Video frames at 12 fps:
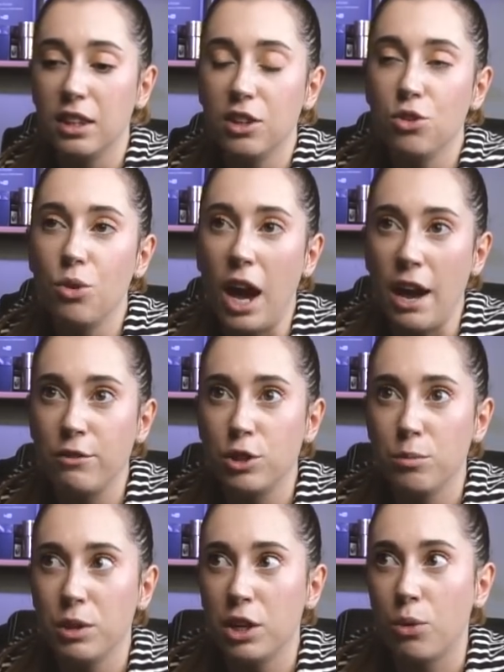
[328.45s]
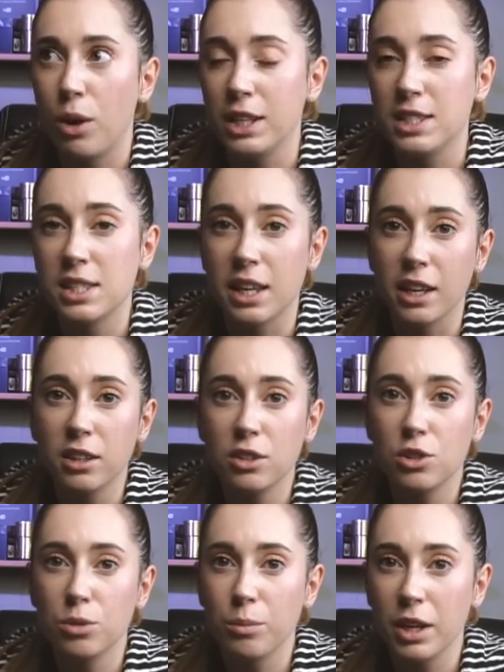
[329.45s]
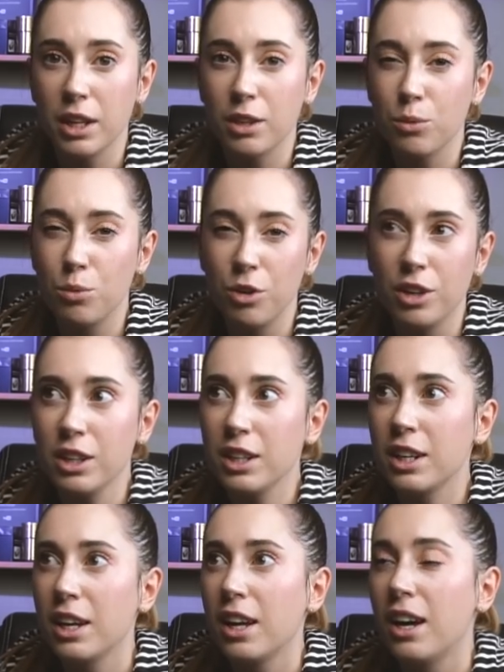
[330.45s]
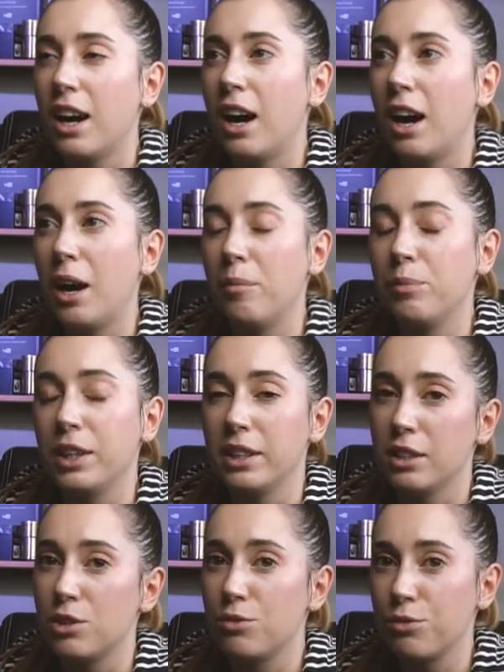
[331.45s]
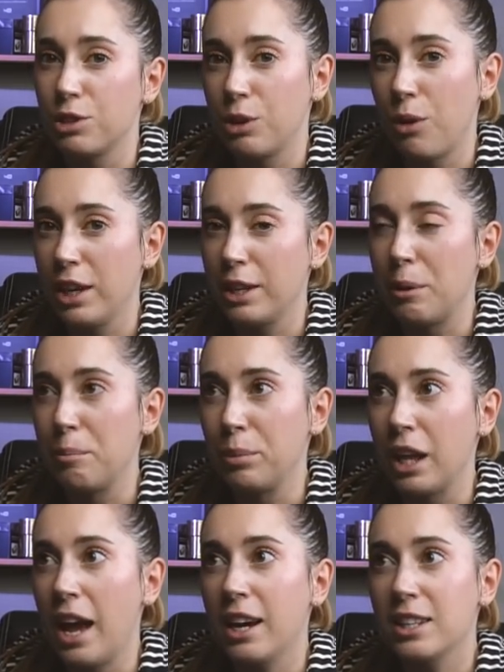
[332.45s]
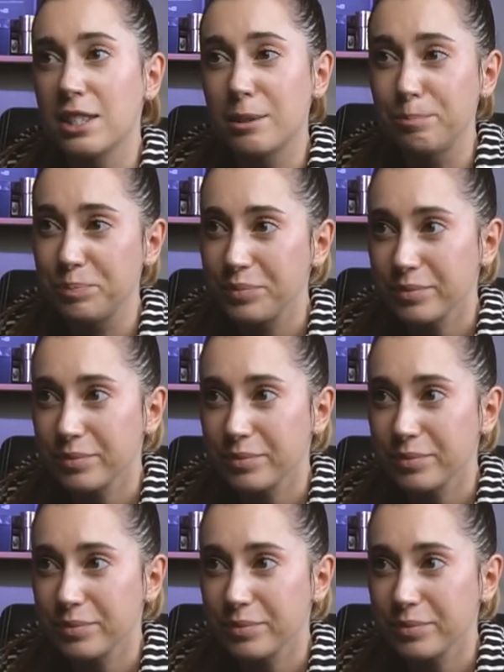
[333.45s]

you have to be quite skilled to make it work, um, and it's quite complex.